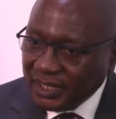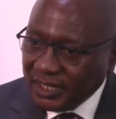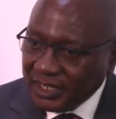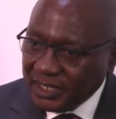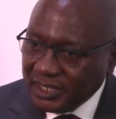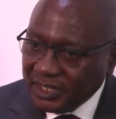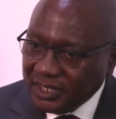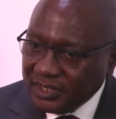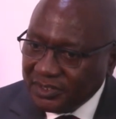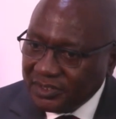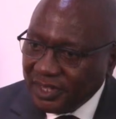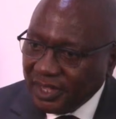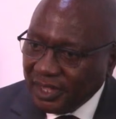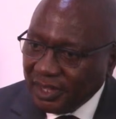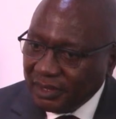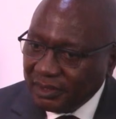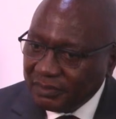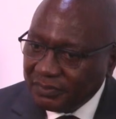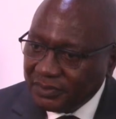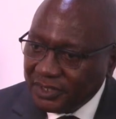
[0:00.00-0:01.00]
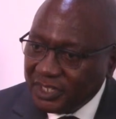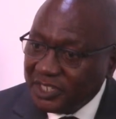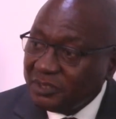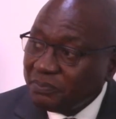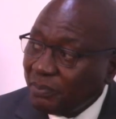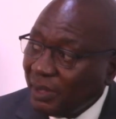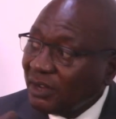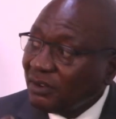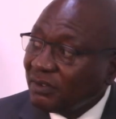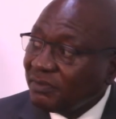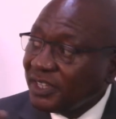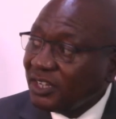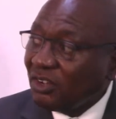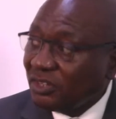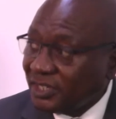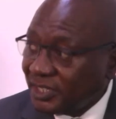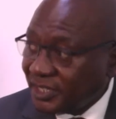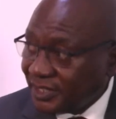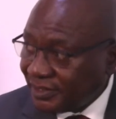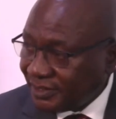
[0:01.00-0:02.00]
in itself is part of the
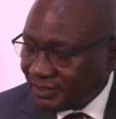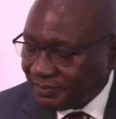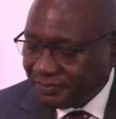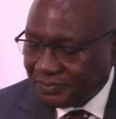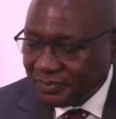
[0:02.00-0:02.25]
content,